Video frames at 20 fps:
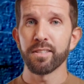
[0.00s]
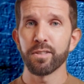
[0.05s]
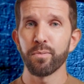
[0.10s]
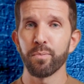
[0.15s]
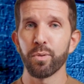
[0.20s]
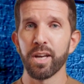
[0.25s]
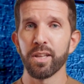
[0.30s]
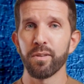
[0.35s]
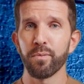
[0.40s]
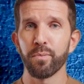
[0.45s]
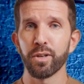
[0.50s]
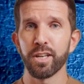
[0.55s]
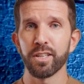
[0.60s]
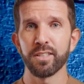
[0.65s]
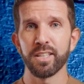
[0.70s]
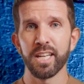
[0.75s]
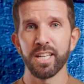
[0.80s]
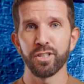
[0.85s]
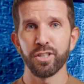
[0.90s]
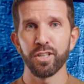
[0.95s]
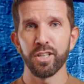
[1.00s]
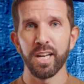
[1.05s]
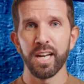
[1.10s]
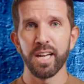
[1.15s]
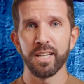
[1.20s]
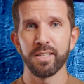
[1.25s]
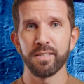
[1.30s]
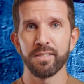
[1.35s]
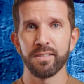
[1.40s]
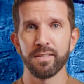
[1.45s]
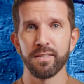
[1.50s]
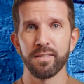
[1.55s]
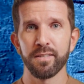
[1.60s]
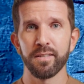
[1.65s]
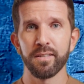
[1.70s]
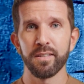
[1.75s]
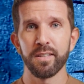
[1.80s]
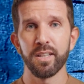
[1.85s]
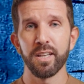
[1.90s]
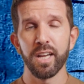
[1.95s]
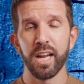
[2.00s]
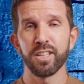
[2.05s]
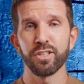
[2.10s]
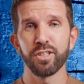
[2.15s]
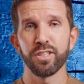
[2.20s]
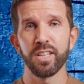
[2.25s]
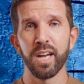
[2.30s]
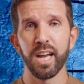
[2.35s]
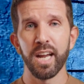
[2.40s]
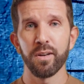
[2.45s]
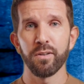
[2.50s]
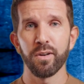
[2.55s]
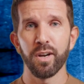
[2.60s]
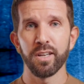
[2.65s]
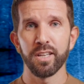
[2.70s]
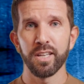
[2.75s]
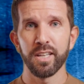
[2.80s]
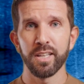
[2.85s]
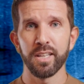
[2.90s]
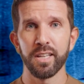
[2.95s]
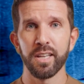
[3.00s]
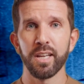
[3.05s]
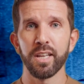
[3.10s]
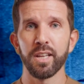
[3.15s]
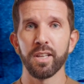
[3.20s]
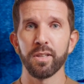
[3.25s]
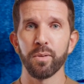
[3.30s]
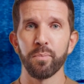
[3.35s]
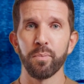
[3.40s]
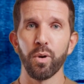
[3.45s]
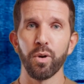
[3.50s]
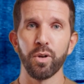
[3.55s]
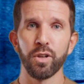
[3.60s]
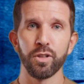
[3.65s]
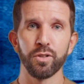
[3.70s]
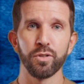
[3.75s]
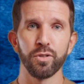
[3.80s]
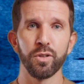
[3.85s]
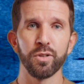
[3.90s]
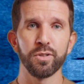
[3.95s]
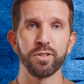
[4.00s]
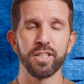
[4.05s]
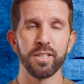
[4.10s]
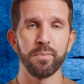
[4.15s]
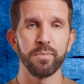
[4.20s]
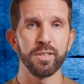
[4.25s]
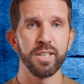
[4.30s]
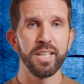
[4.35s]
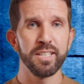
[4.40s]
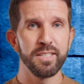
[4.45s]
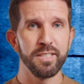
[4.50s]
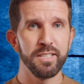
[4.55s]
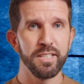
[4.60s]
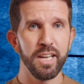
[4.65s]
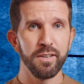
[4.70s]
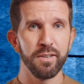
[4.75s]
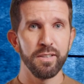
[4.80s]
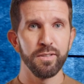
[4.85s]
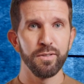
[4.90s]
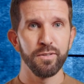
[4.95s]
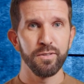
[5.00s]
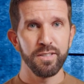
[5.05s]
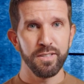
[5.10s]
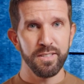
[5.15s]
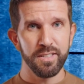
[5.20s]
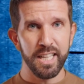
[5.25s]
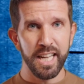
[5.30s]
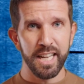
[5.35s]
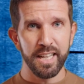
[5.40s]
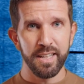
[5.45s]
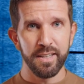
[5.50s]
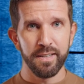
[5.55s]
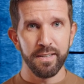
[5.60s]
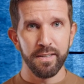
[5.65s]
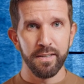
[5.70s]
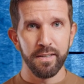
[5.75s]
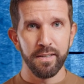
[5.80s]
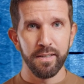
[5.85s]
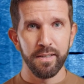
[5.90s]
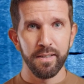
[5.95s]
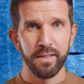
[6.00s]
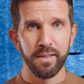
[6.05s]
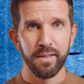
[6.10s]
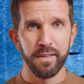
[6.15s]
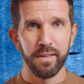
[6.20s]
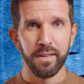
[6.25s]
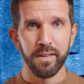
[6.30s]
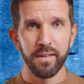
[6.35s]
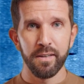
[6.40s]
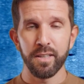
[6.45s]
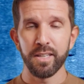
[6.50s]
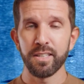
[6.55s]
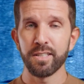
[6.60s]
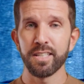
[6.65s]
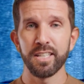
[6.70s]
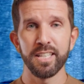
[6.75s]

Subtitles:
is where the real danger lies. The larger the hierarchy, the more control seems necessary to sustain it. This